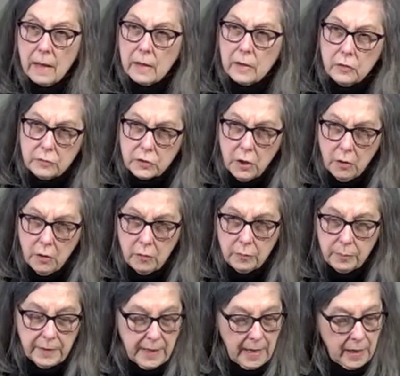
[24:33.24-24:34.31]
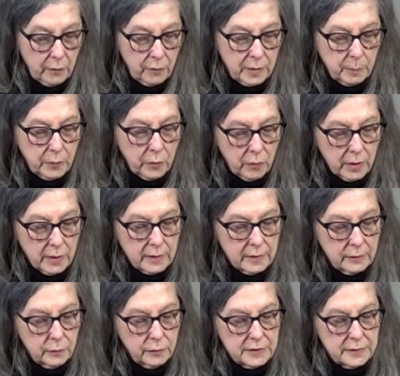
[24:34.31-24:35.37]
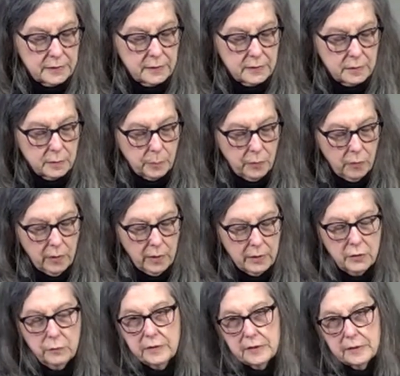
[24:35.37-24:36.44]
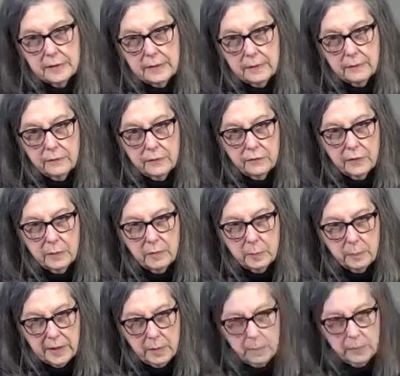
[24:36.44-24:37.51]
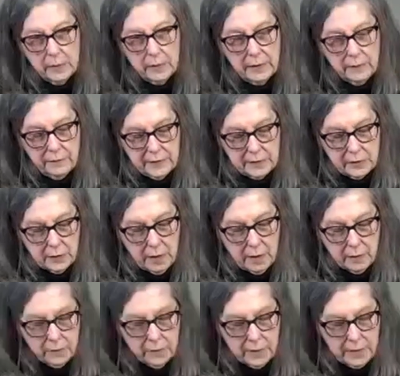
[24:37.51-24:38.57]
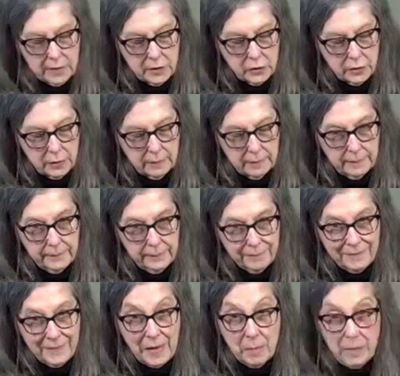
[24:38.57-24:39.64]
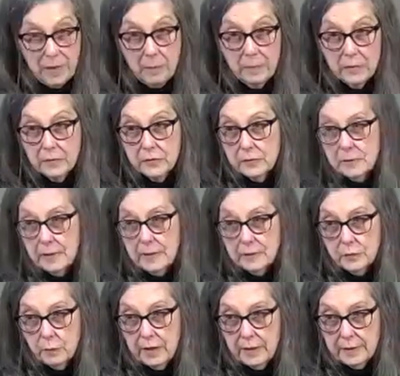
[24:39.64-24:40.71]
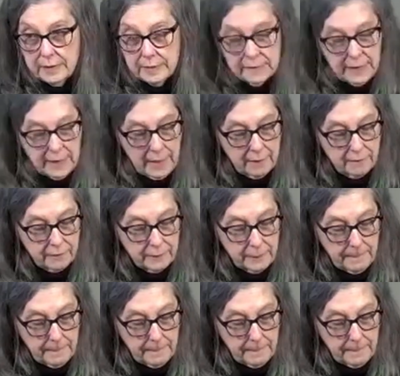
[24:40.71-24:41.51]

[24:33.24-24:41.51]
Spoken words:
You told me how important was the support you received from the people of this congregation, members as well as staff.